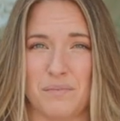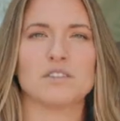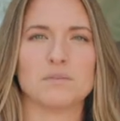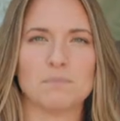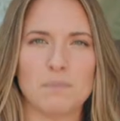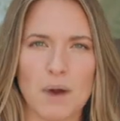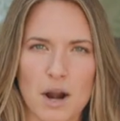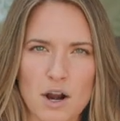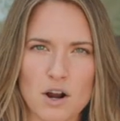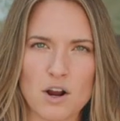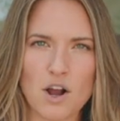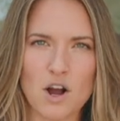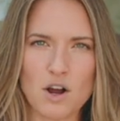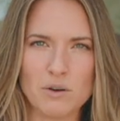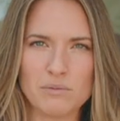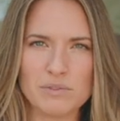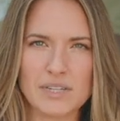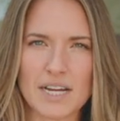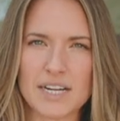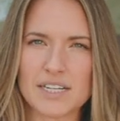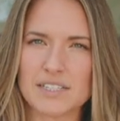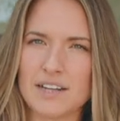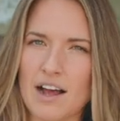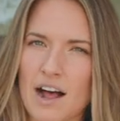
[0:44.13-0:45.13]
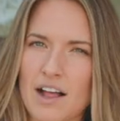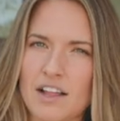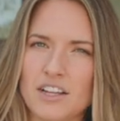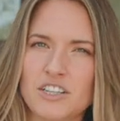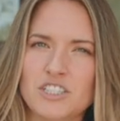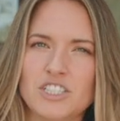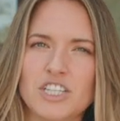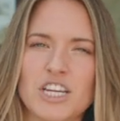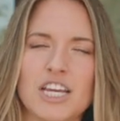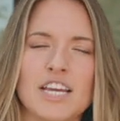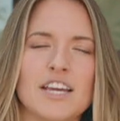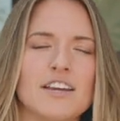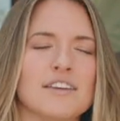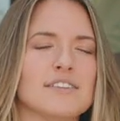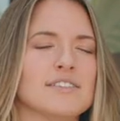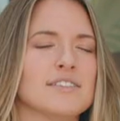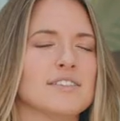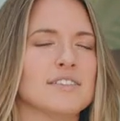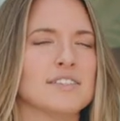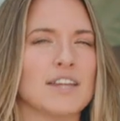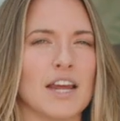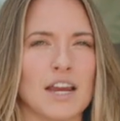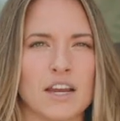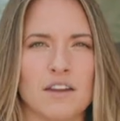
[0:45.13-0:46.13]
Smart home technology,
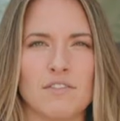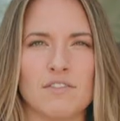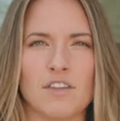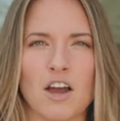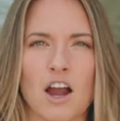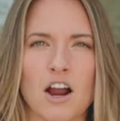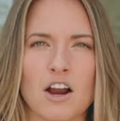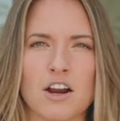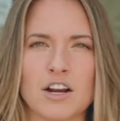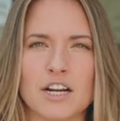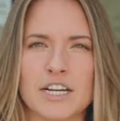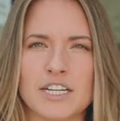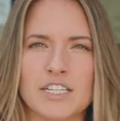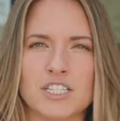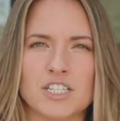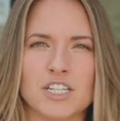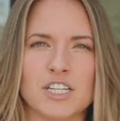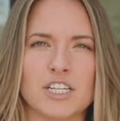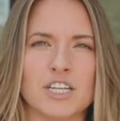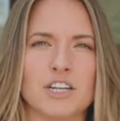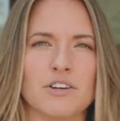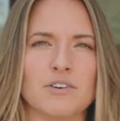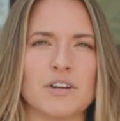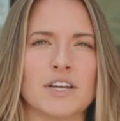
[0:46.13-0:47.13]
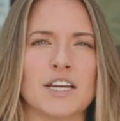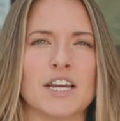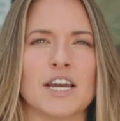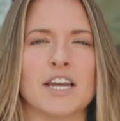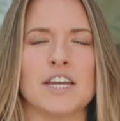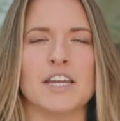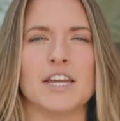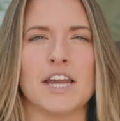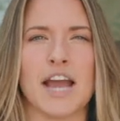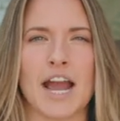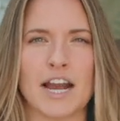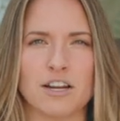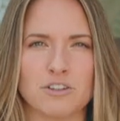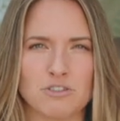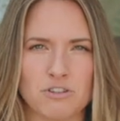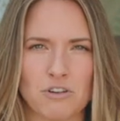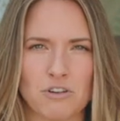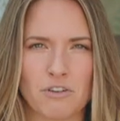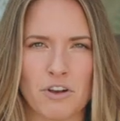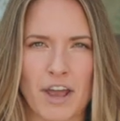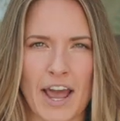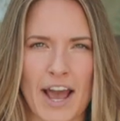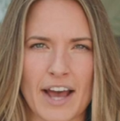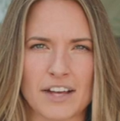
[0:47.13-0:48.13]
state of the art engineering,
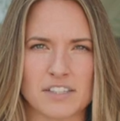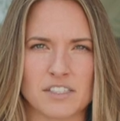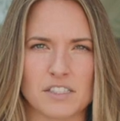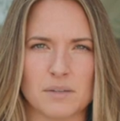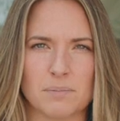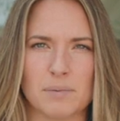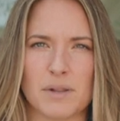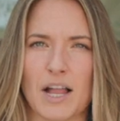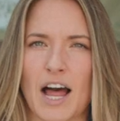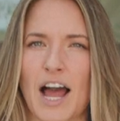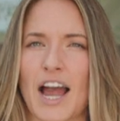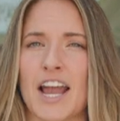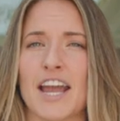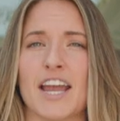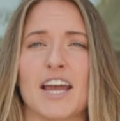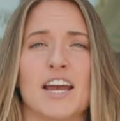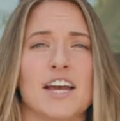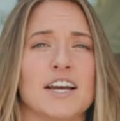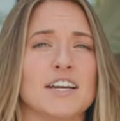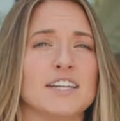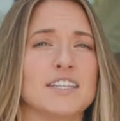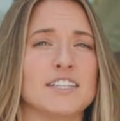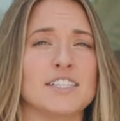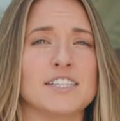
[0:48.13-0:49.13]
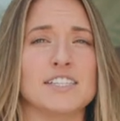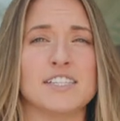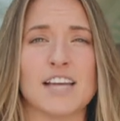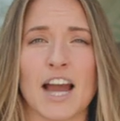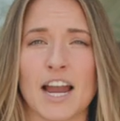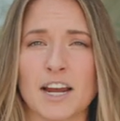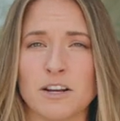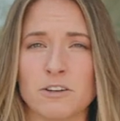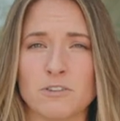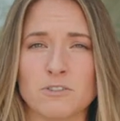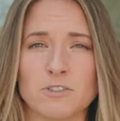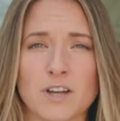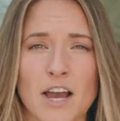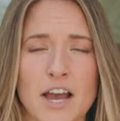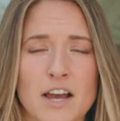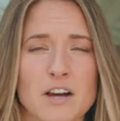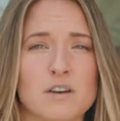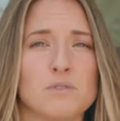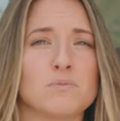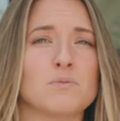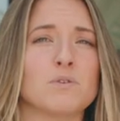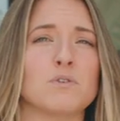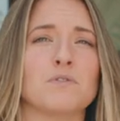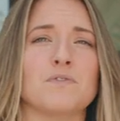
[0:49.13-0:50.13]
natural gas supply, designer
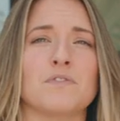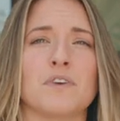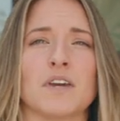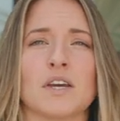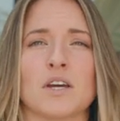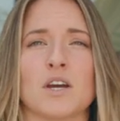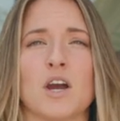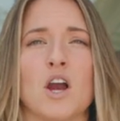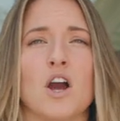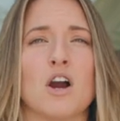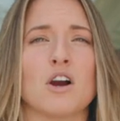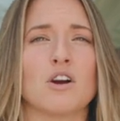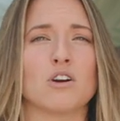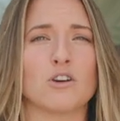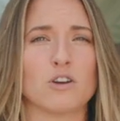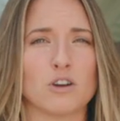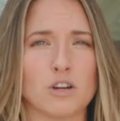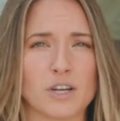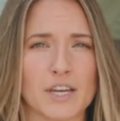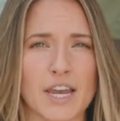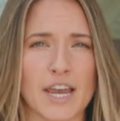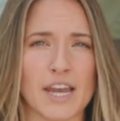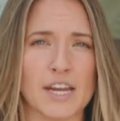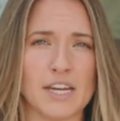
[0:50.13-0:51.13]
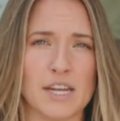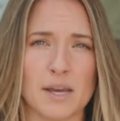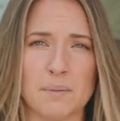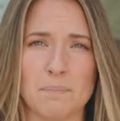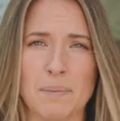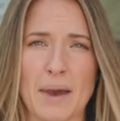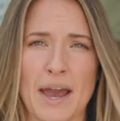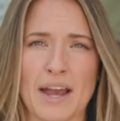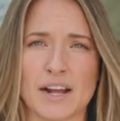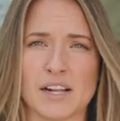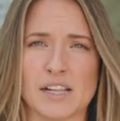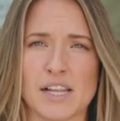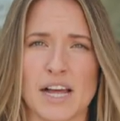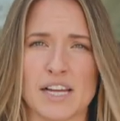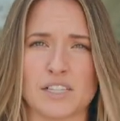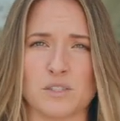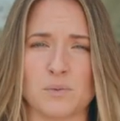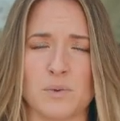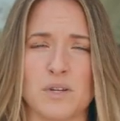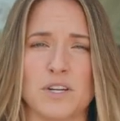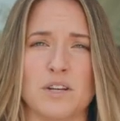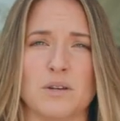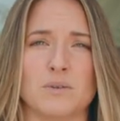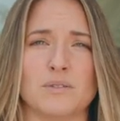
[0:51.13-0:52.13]
tile roofing, hurricane impact glass
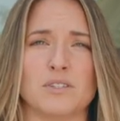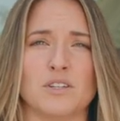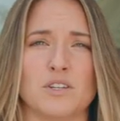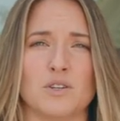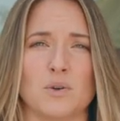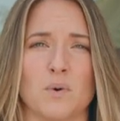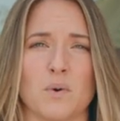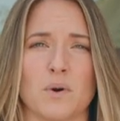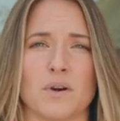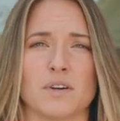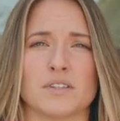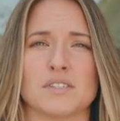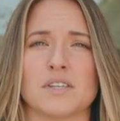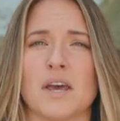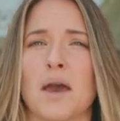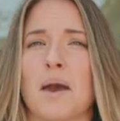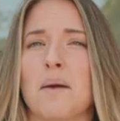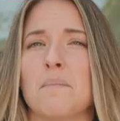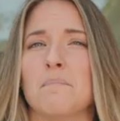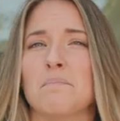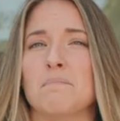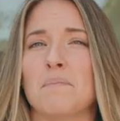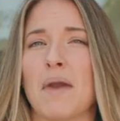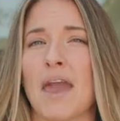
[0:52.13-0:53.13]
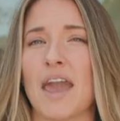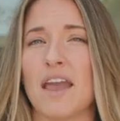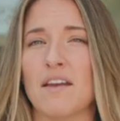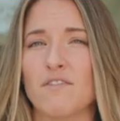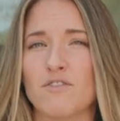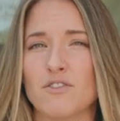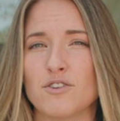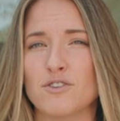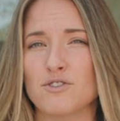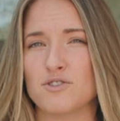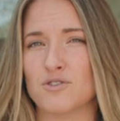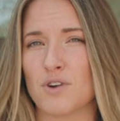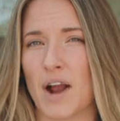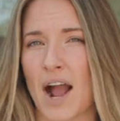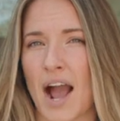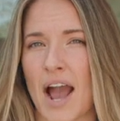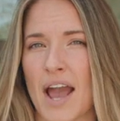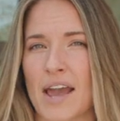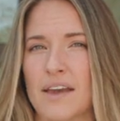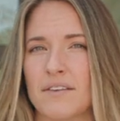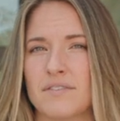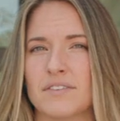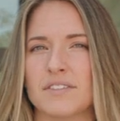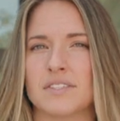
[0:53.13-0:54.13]
windows and doors, paver
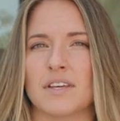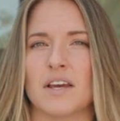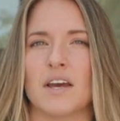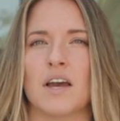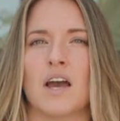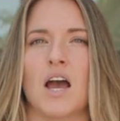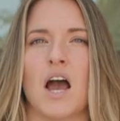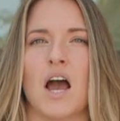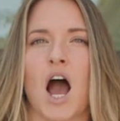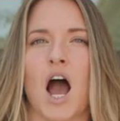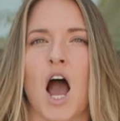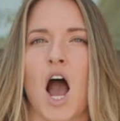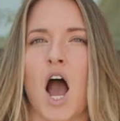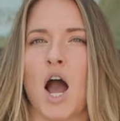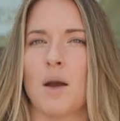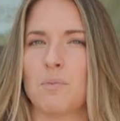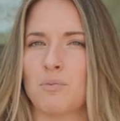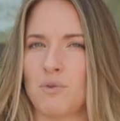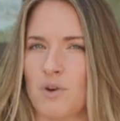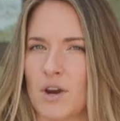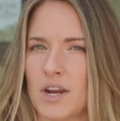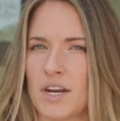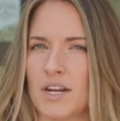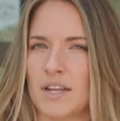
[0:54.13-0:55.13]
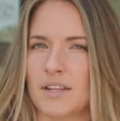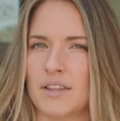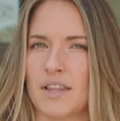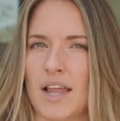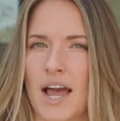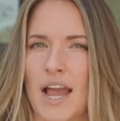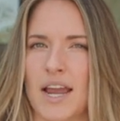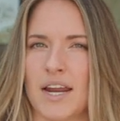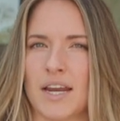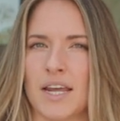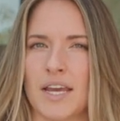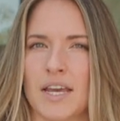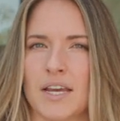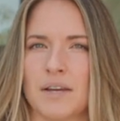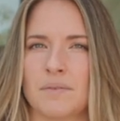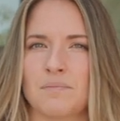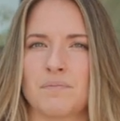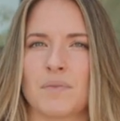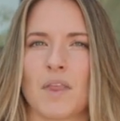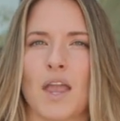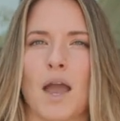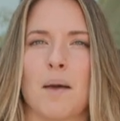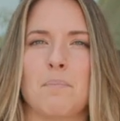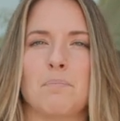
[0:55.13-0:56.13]
drives, upgraded lighting,
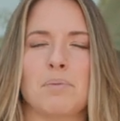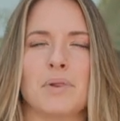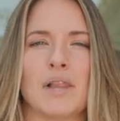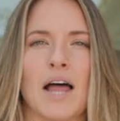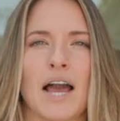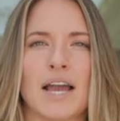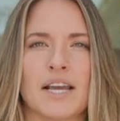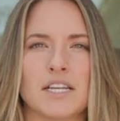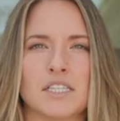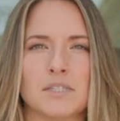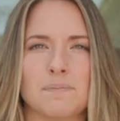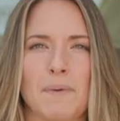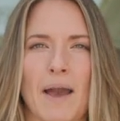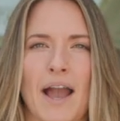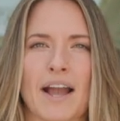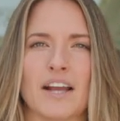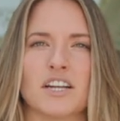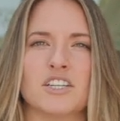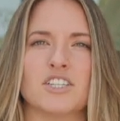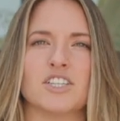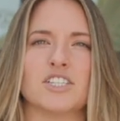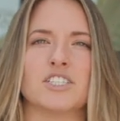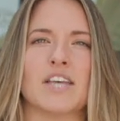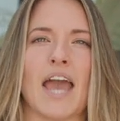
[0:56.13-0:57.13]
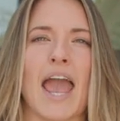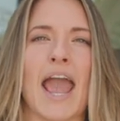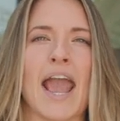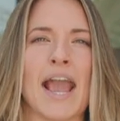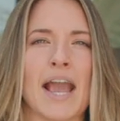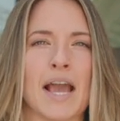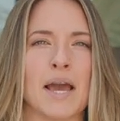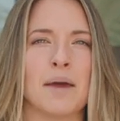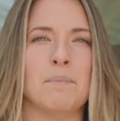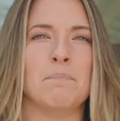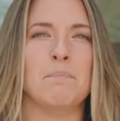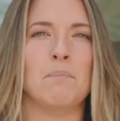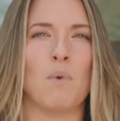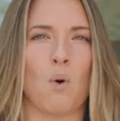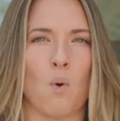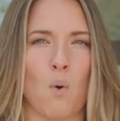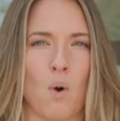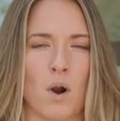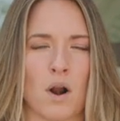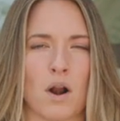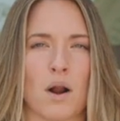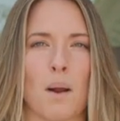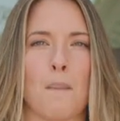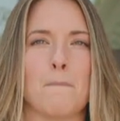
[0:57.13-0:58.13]
appliance packages, and
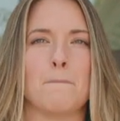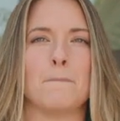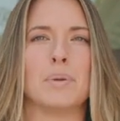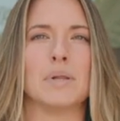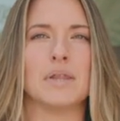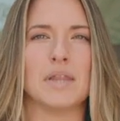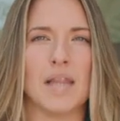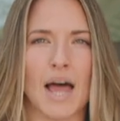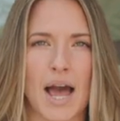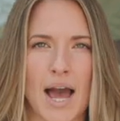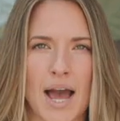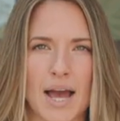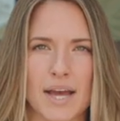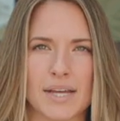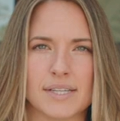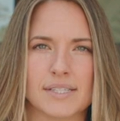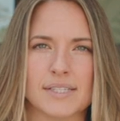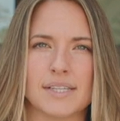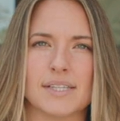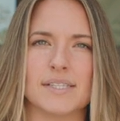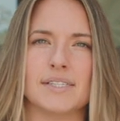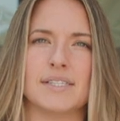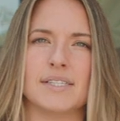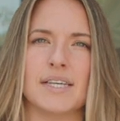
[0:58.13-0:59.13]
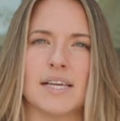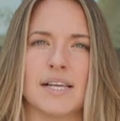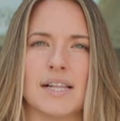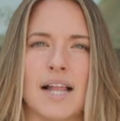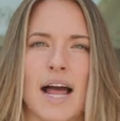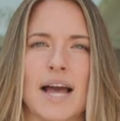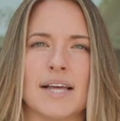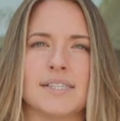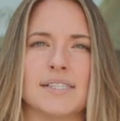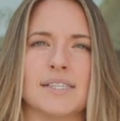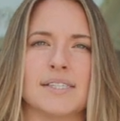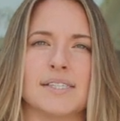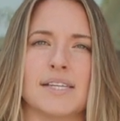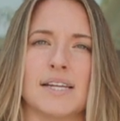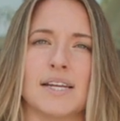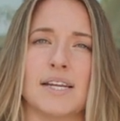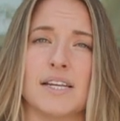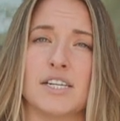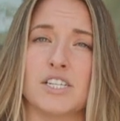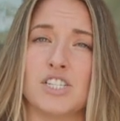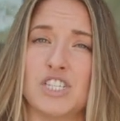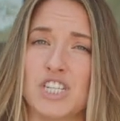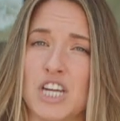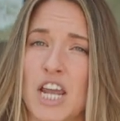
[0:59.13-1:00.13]
more Plus, Sea Glass is a
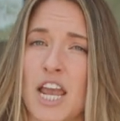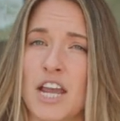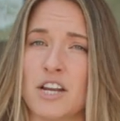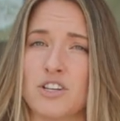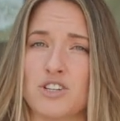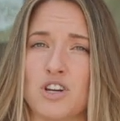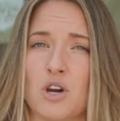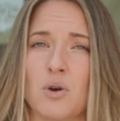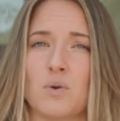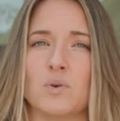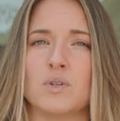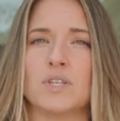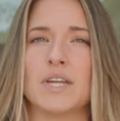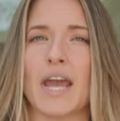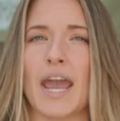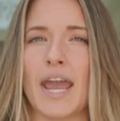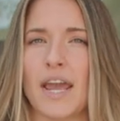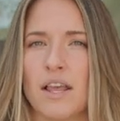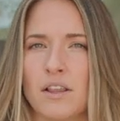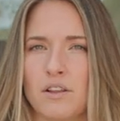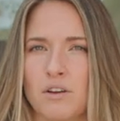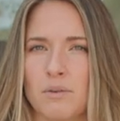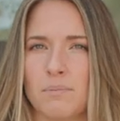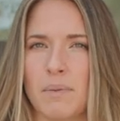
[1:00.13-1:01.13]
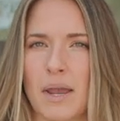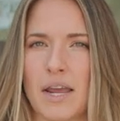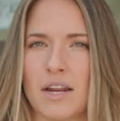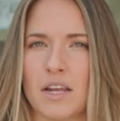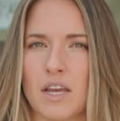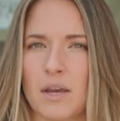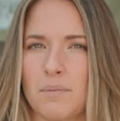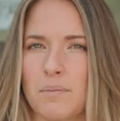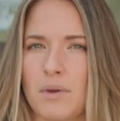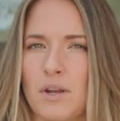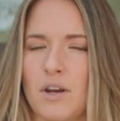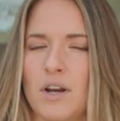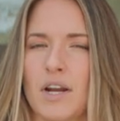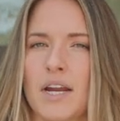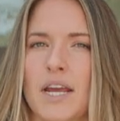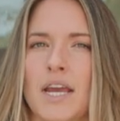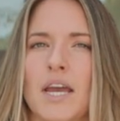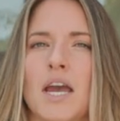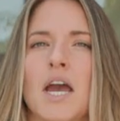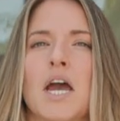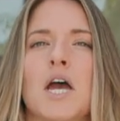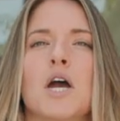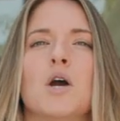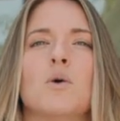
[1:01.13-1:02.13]
GHO tailor made
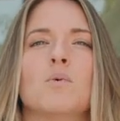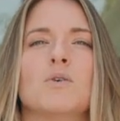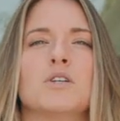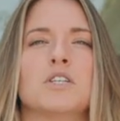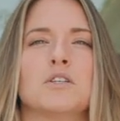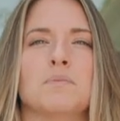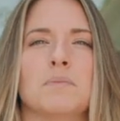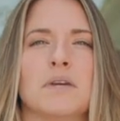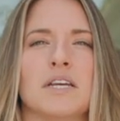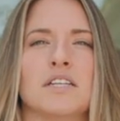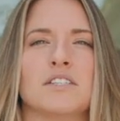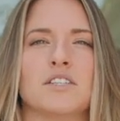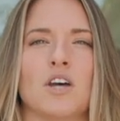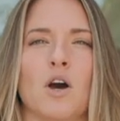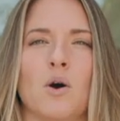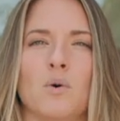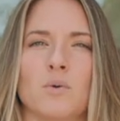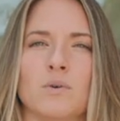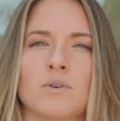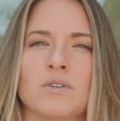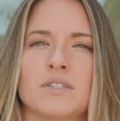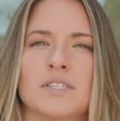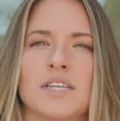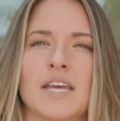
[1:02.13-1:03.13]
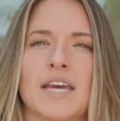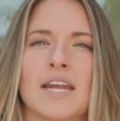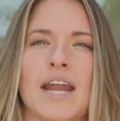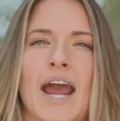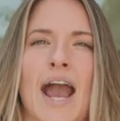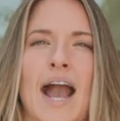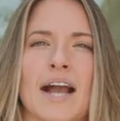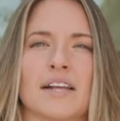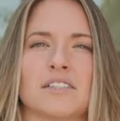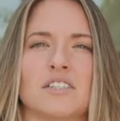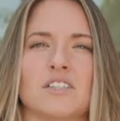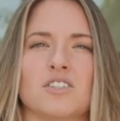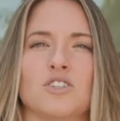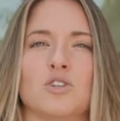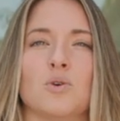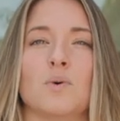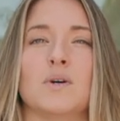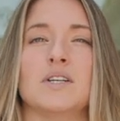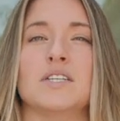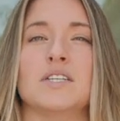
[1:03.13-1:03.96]
community, which means owners get access to